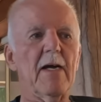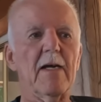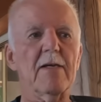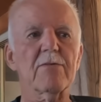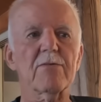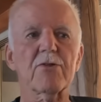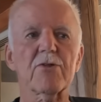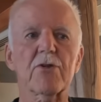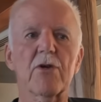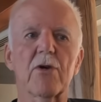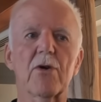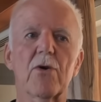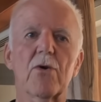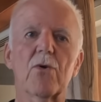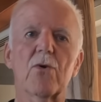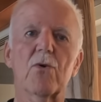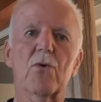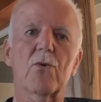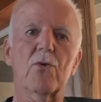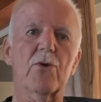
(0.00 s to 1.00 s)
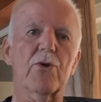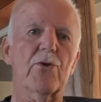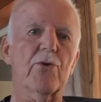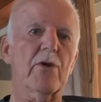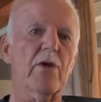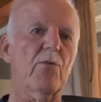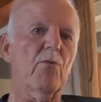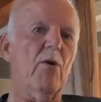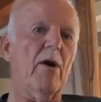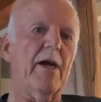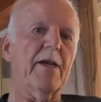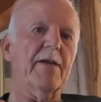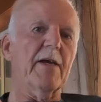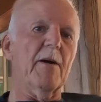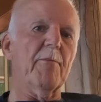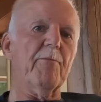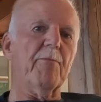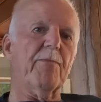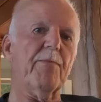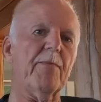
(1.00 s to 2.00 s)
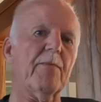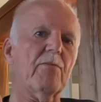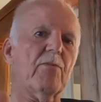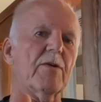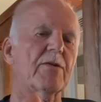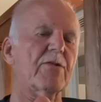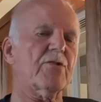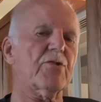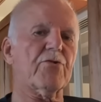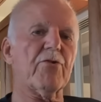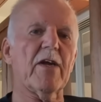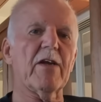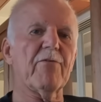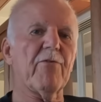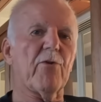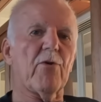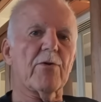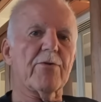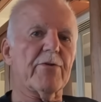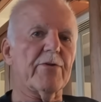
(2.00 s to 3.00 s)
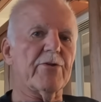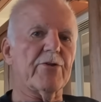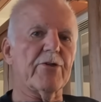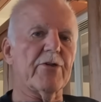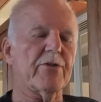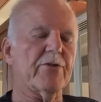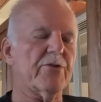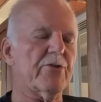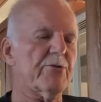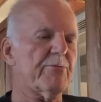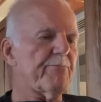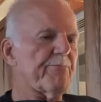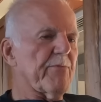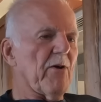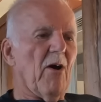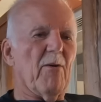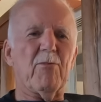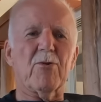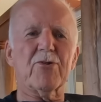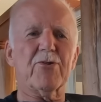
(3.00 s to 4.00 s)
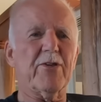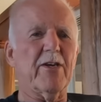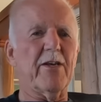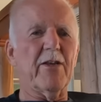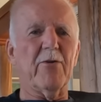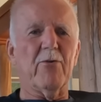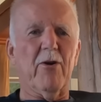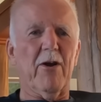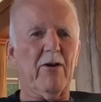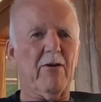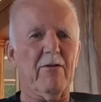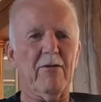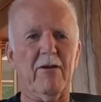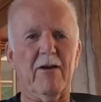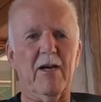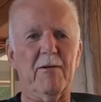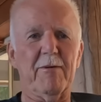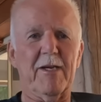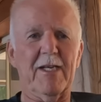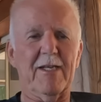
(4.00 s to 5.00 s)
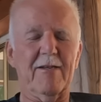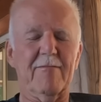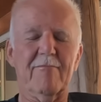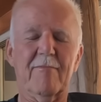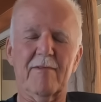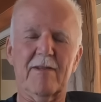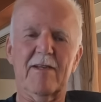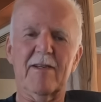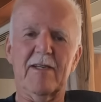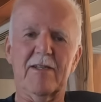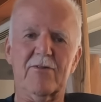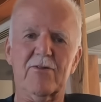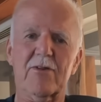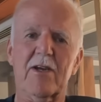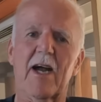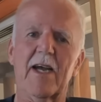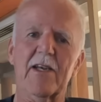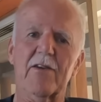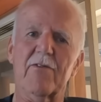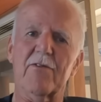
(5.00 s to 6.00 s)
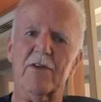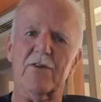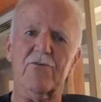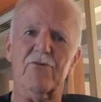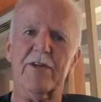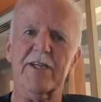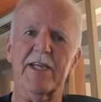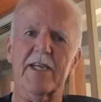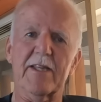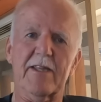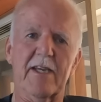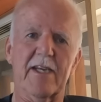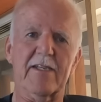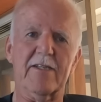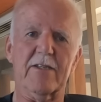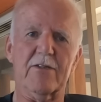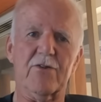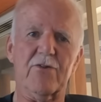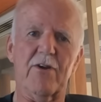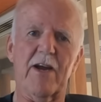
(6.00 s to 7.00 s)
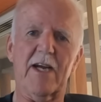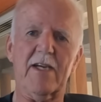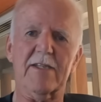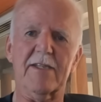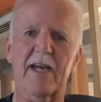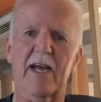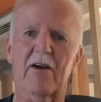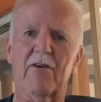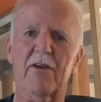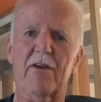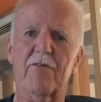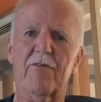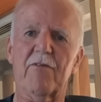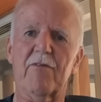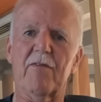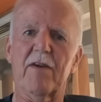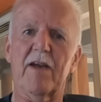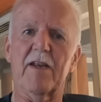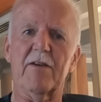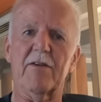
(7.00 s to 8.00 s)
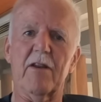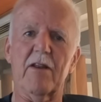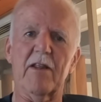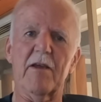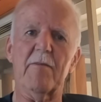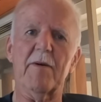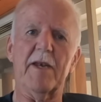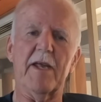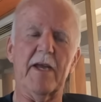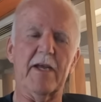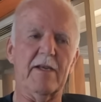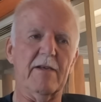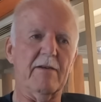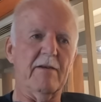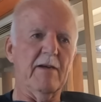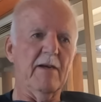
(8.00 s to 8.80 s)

So you can wind up with stray voltages almost anywhere. I mean, it's kind of a tricky thing to track down and eliminate.